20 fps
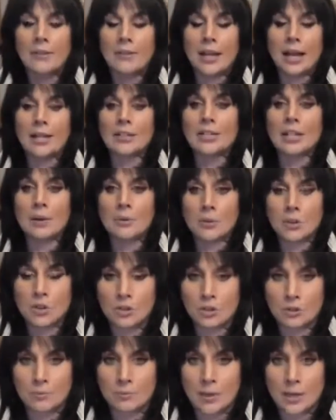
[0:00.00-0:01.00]
And that's how
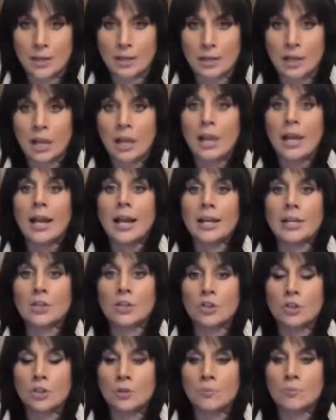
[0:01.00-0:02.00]
it should be.
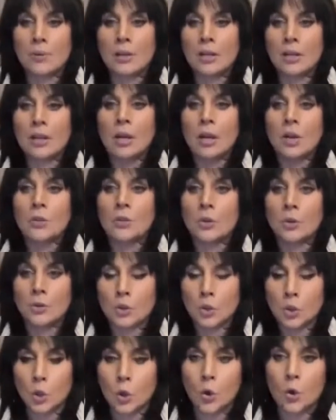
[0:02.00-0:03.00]
And it should be
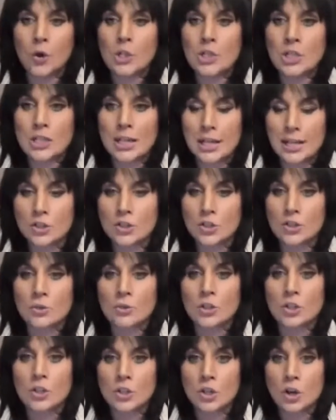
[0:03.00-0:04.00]
the Lord's
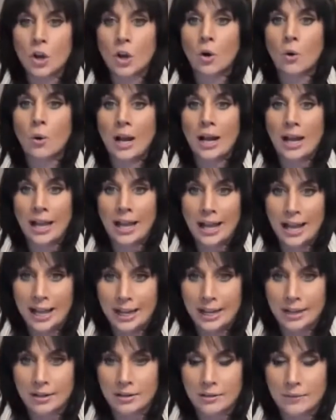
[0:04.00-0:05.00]
interests go
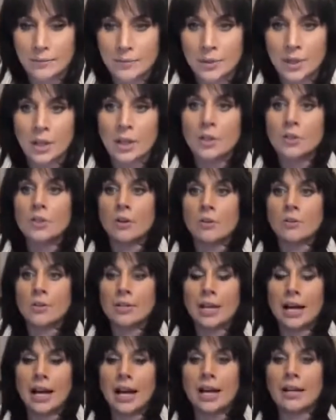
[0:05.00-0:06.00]
ahead.
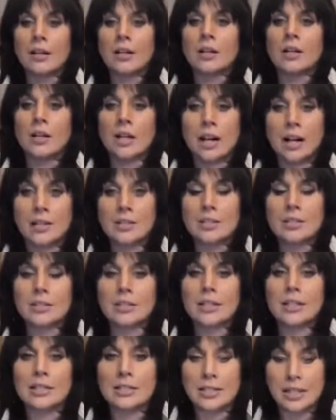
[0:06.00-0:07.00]
You're not
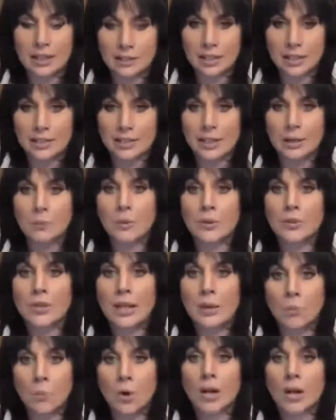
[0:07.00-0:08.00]
constantly telling them
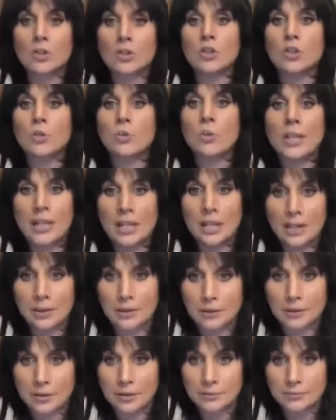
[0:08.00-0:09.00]
what they want to
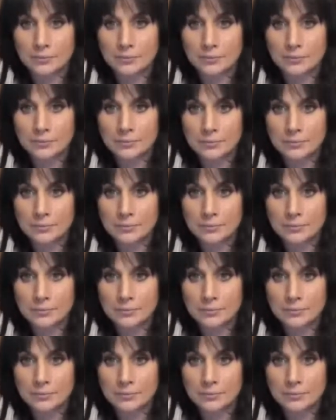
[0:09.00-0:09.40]
hear.